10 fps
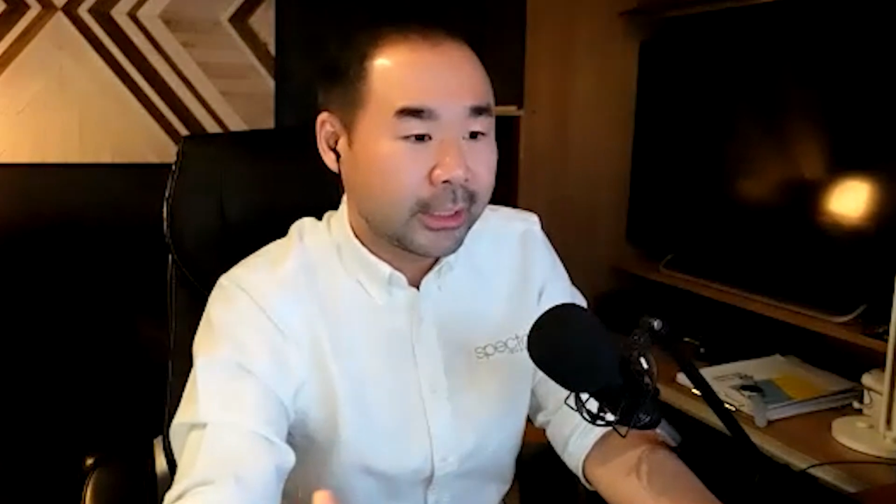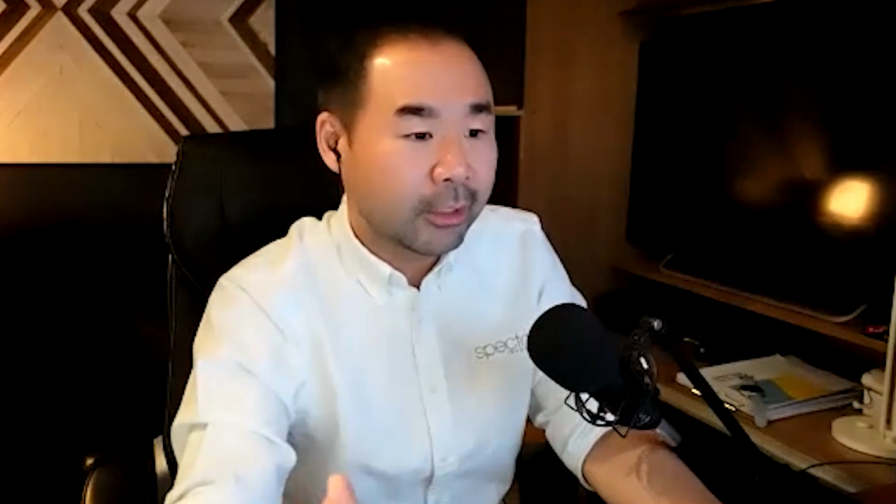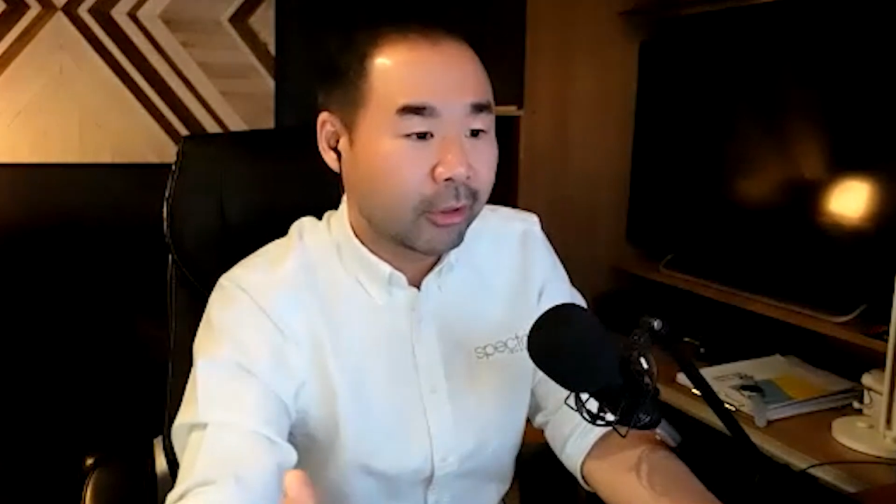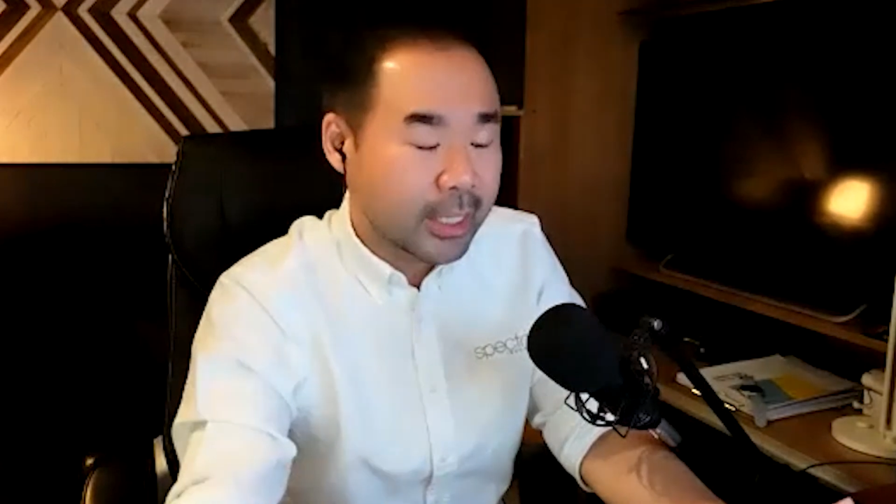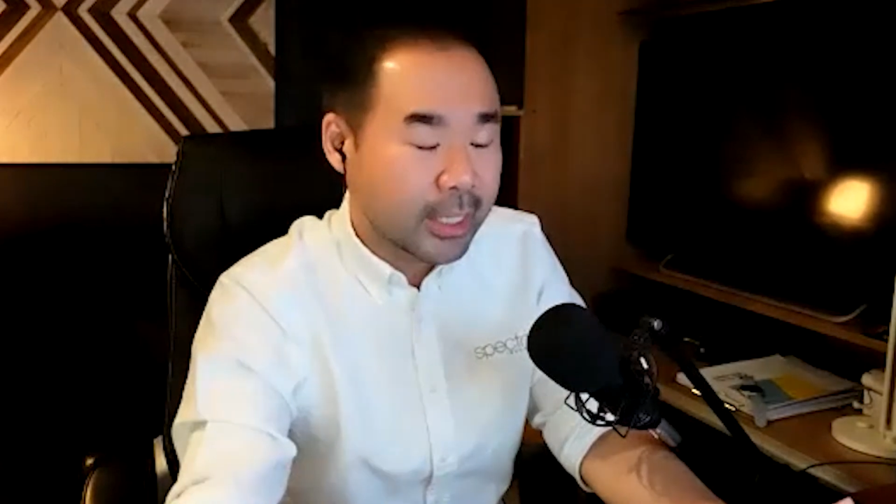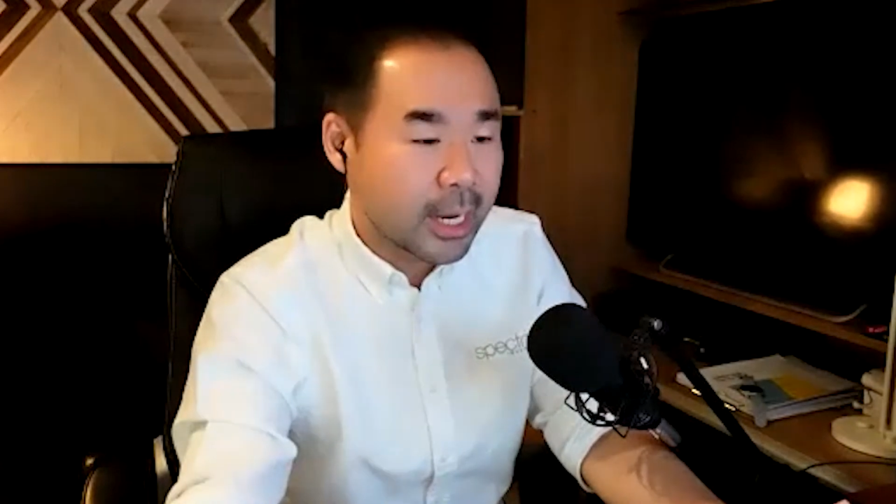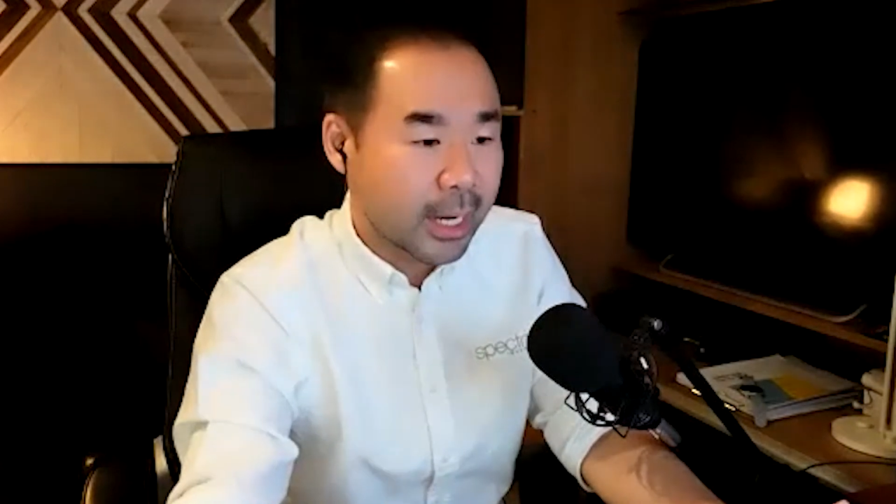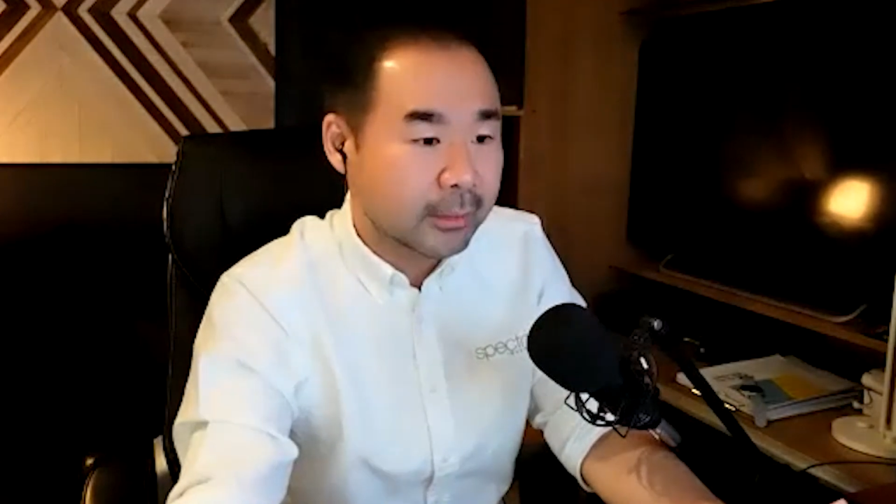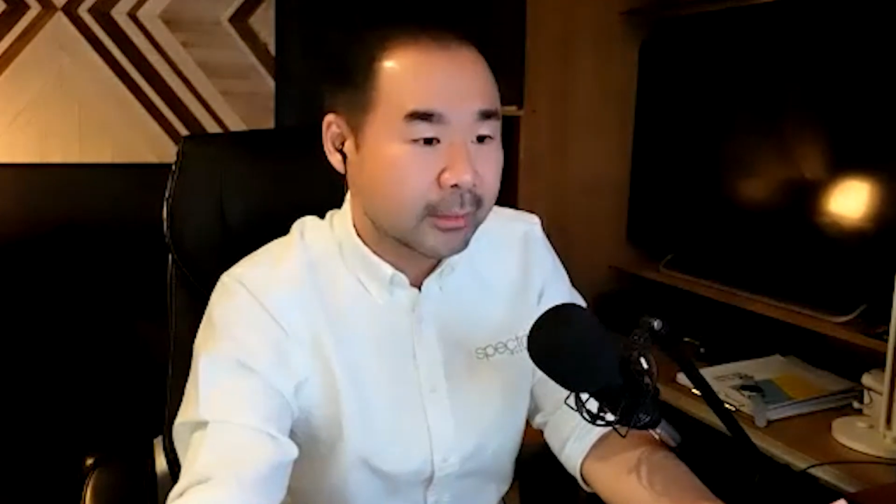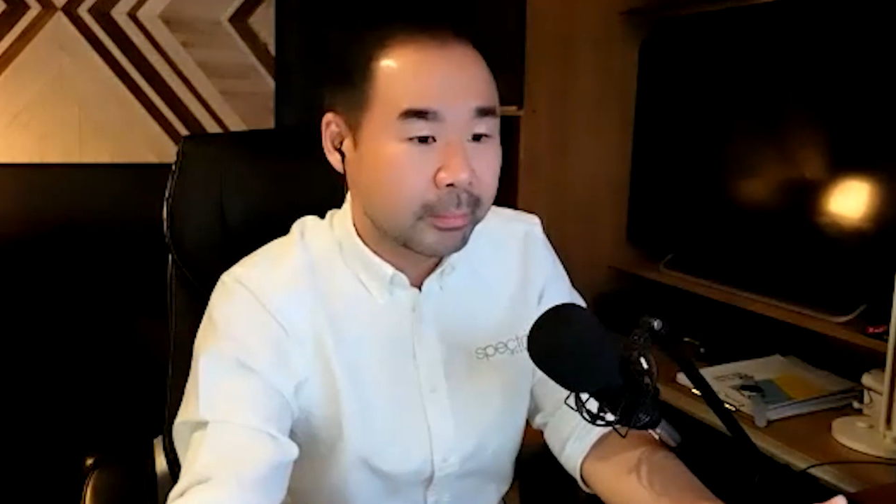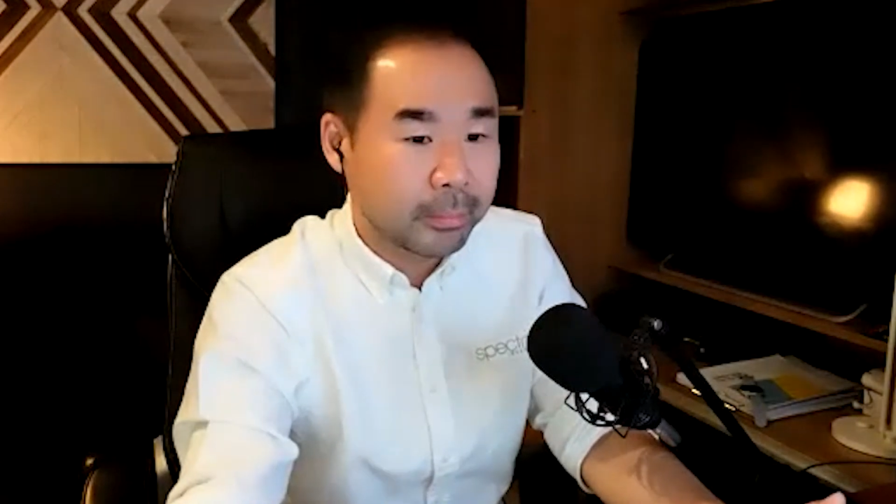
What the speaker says: or he has